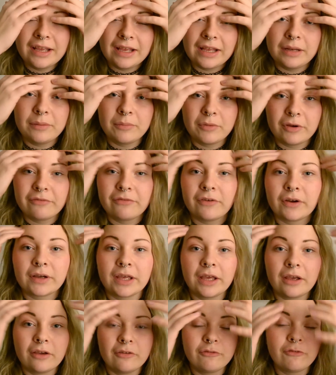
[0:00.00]
and my
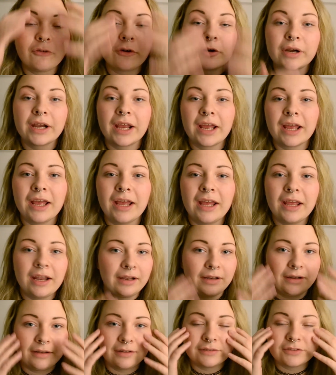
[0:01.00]
fucking forehead
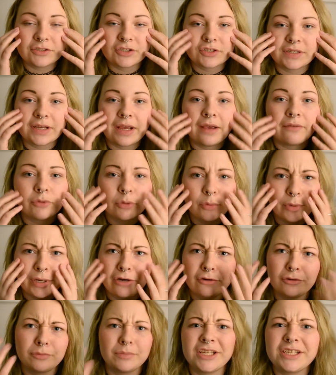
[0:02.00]
and just everywhere
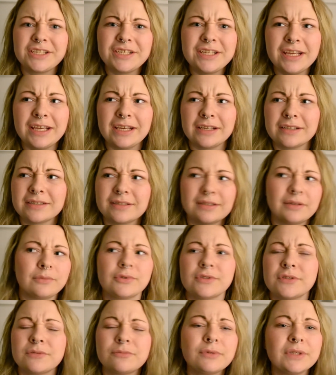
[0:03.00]
on my cheeks. It
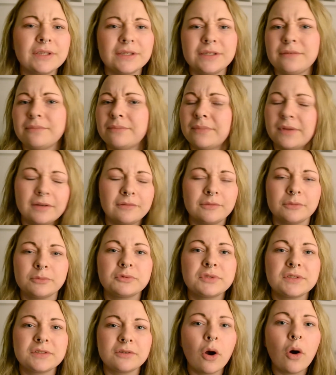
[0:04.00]
was really, it
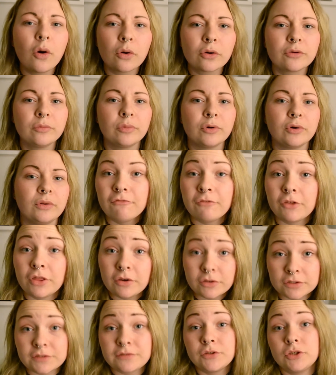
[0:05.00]
was horrible. For
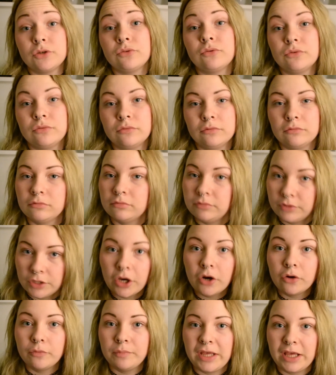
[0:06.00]
those of you who
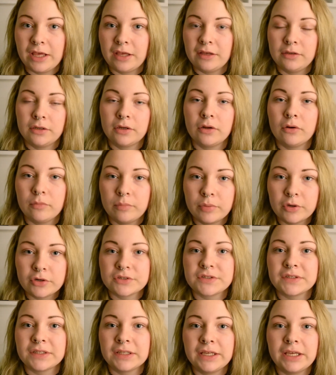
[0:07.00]
know me, you know,
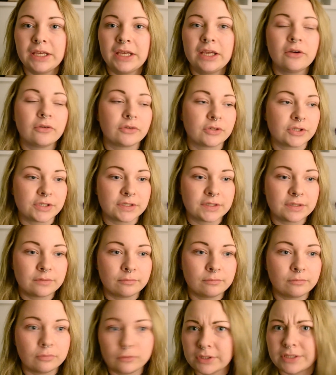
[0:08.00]
personally or just
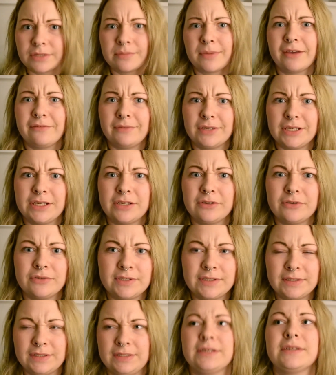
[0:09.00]
watch my videos
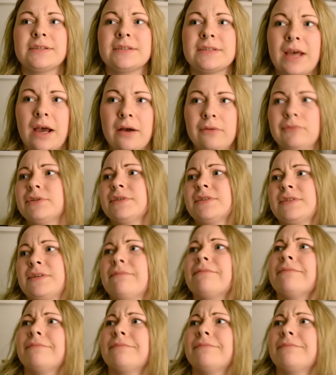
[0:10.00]
since I was